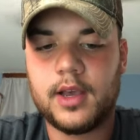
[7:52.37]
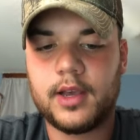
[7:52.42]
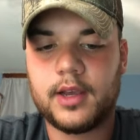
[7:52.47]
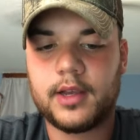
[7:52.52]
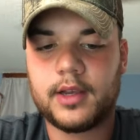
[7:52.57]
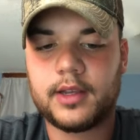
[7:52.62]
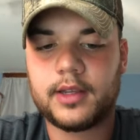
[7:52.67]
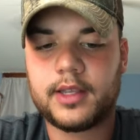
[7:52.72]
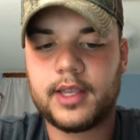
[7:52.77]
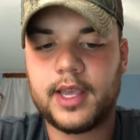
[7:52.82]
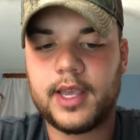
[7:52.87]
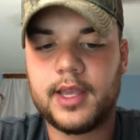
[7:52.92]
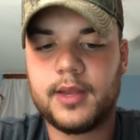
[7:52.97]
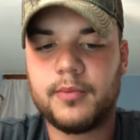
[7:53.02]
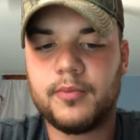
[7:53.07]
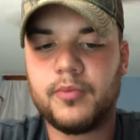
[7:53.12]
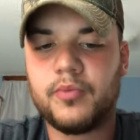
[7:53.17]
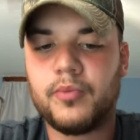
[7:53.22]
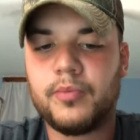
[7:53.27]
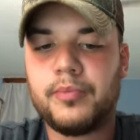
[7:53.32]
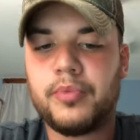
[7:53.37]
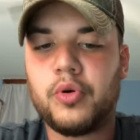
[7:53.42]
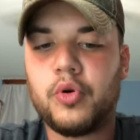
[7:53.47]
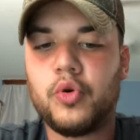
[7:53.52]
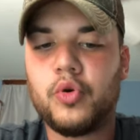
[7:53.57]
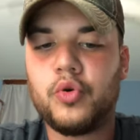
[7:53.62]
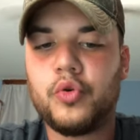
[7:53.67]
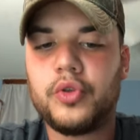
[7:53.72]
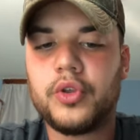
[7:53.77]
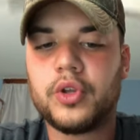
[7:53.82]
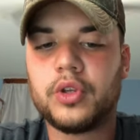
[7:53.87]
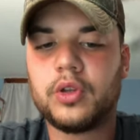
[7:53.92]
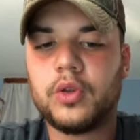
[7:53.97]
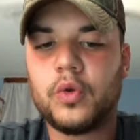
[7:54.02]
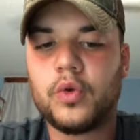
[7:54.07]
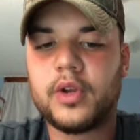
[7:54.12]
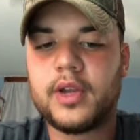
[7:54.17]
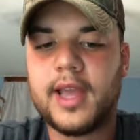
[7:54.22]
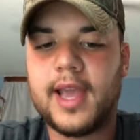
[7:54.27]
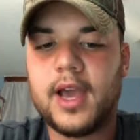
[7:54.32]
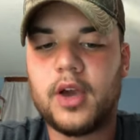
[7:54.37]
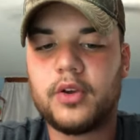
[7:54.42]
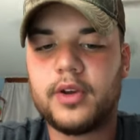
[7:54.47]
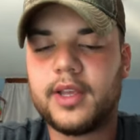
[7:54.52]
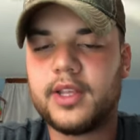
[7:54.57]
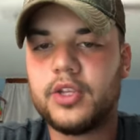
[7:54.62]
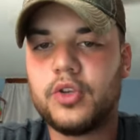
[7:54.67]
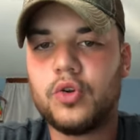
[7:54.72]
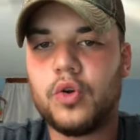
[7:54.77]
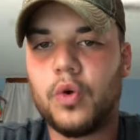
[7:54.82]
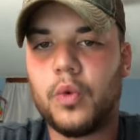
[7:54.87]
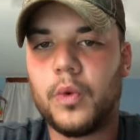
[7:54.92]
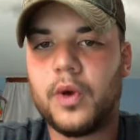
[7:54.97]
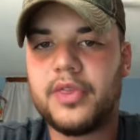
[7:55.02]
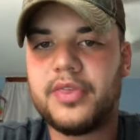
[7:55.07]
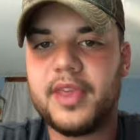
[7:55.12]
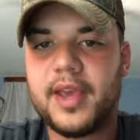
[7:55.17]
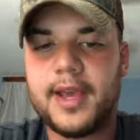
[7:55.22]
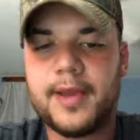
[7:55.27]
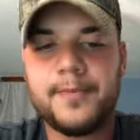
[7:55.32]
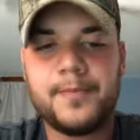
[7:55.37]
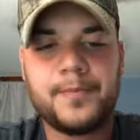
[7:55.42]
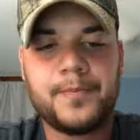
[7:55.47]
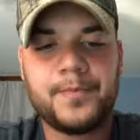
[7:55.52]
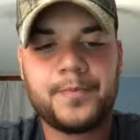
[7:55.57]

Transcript: uh, can pull your lure down and you don't want that.